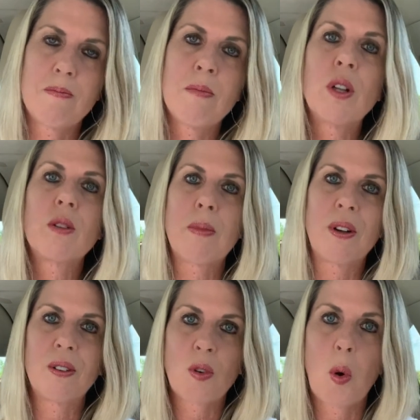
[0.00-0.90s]

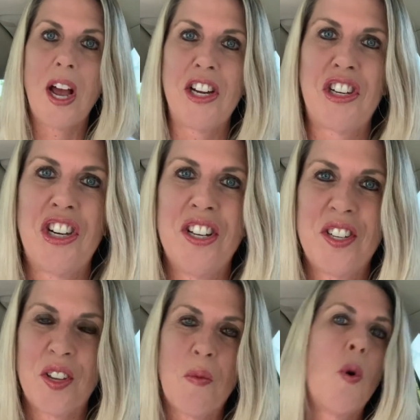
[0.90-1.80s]
multiple
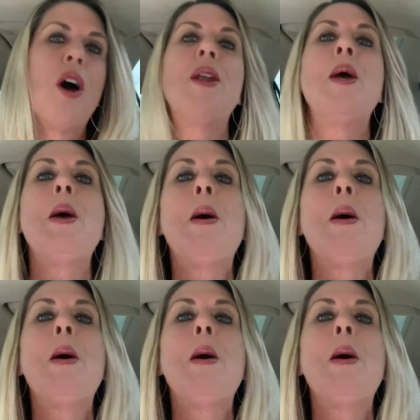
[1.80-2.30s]
questions in one.